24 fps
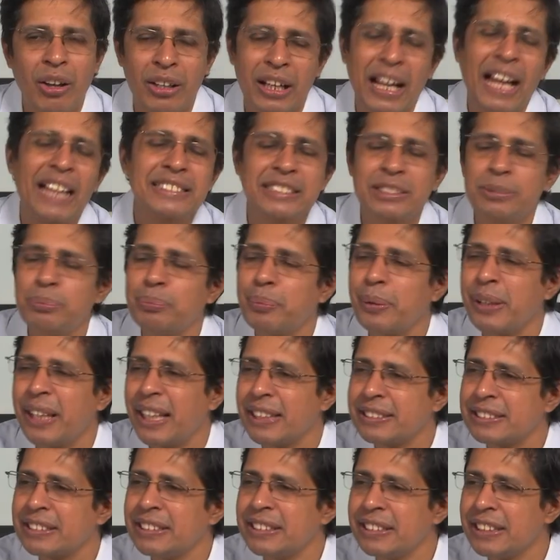or as simple
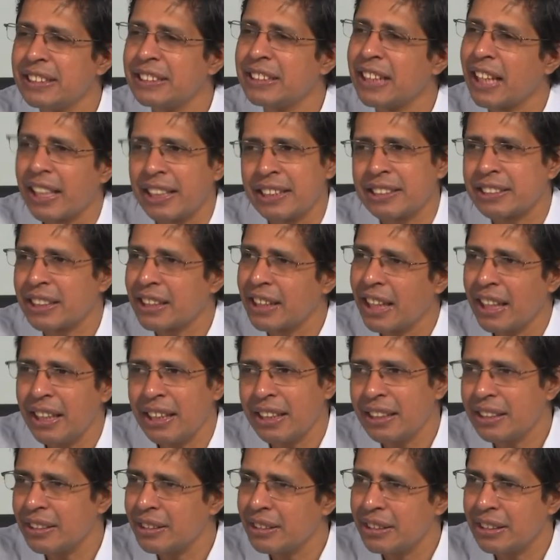as integer addition and
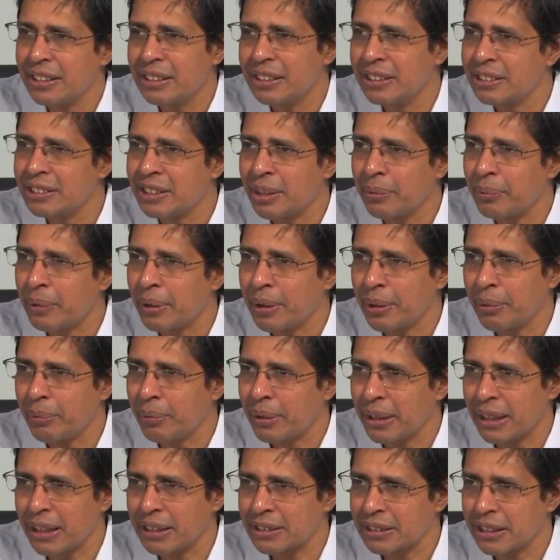integer
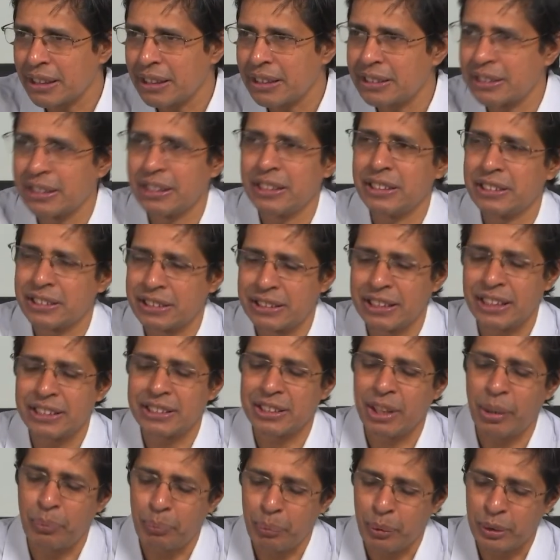multiplication. It's, it's
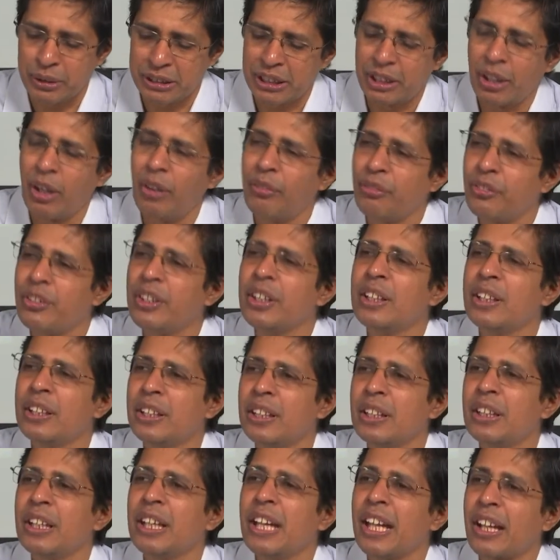just composing of
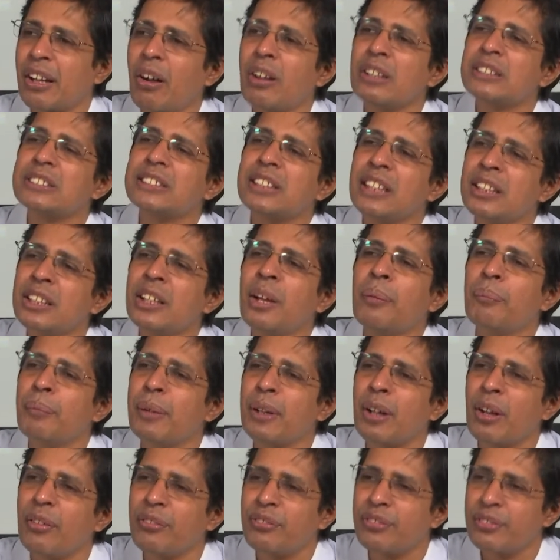a constant
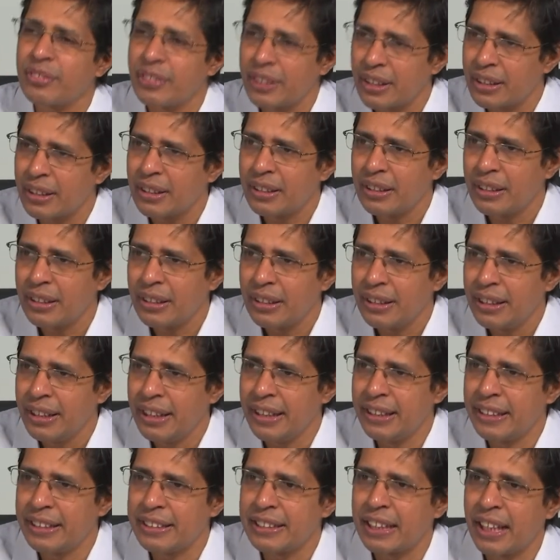number of
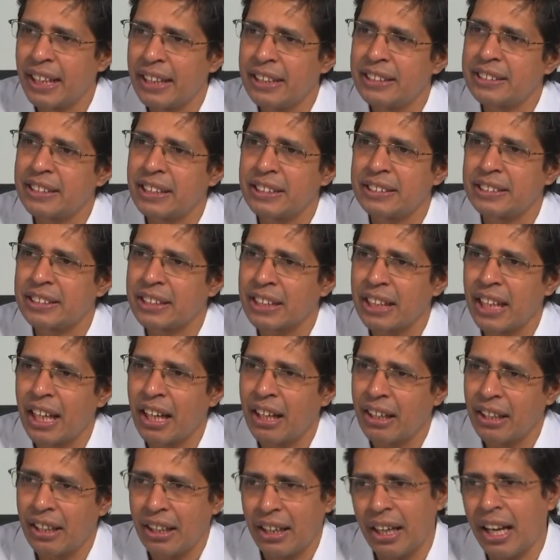integer additions
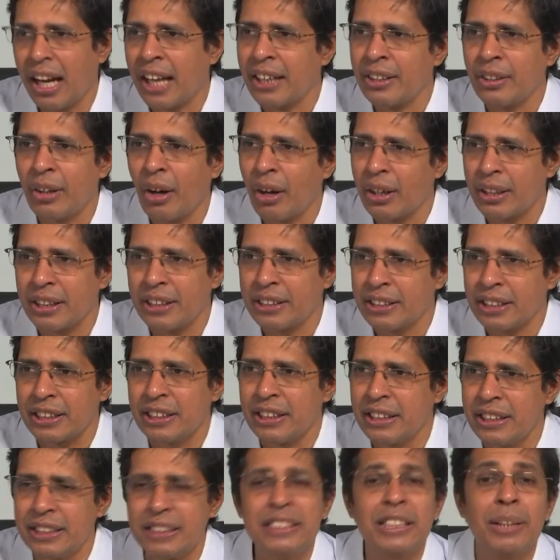and or
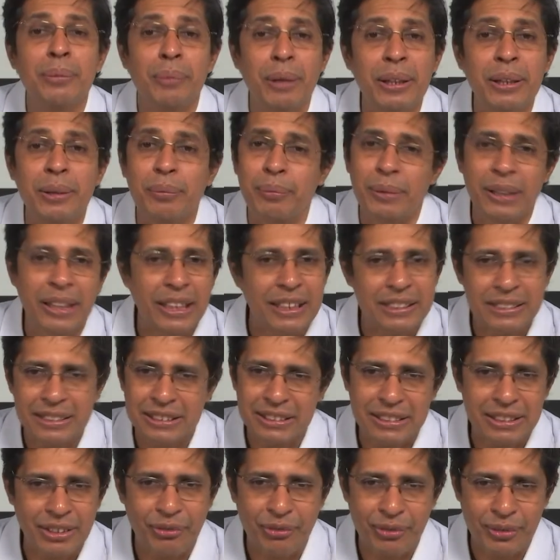integer
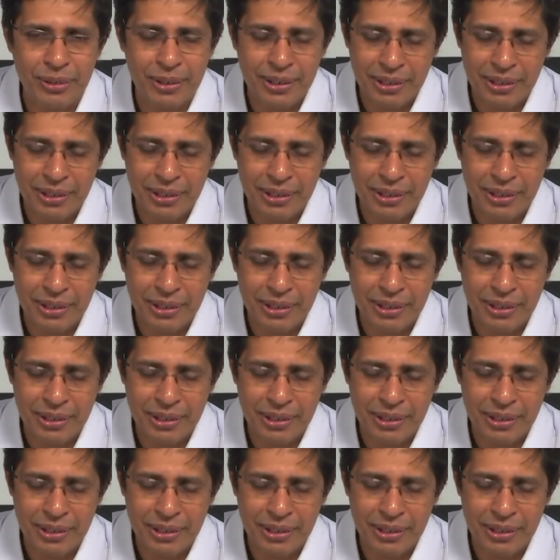multiplication steps.